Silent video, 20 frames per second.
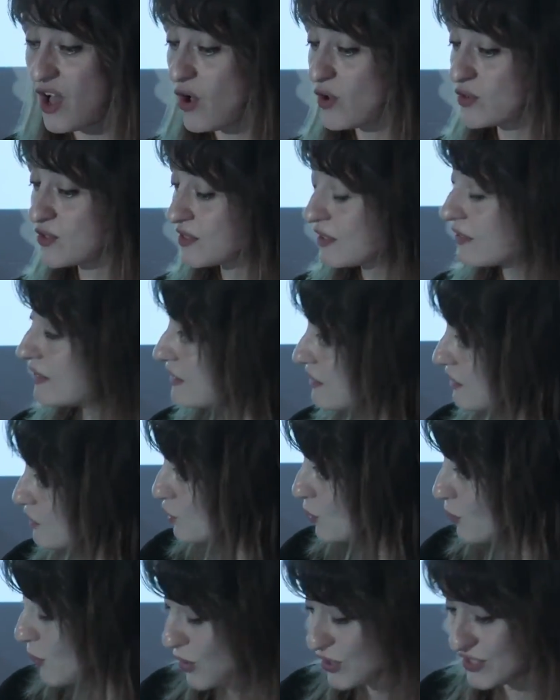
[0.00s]
Hostility
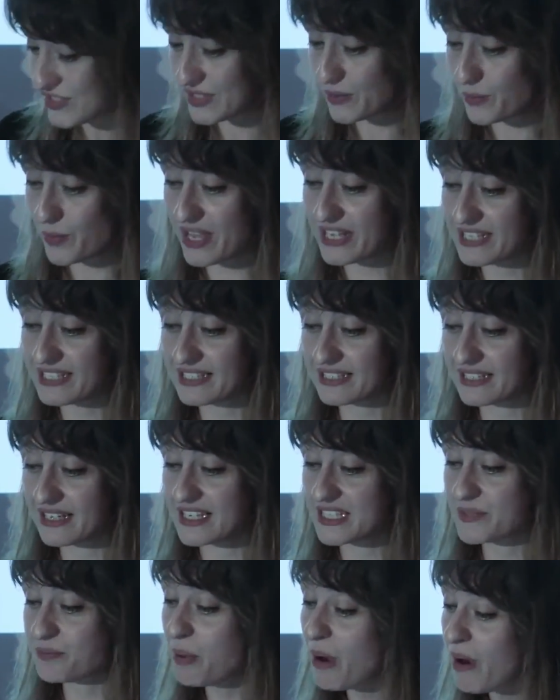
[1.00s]
towards the West
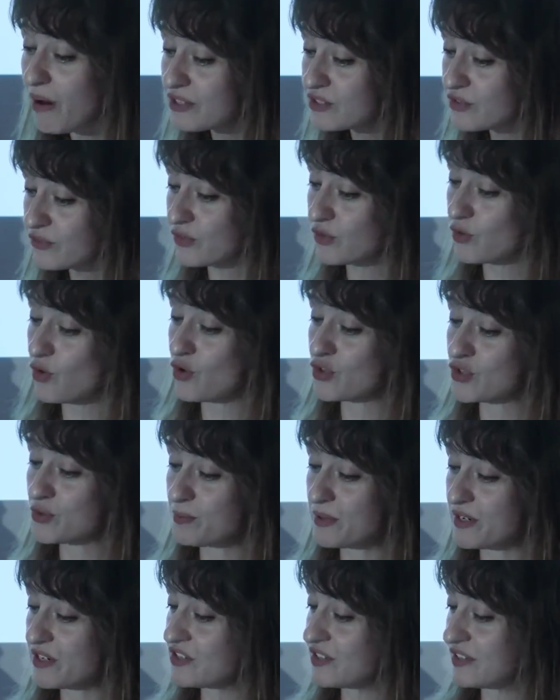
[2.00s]
is part of the
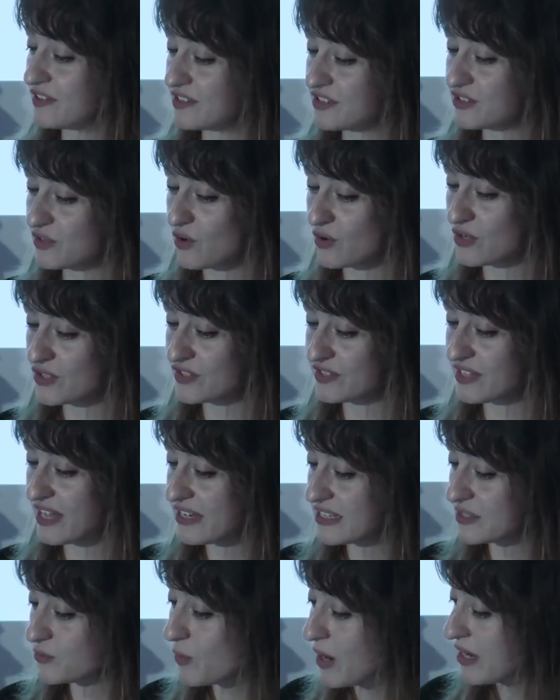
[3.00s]
conspiracy discourse that is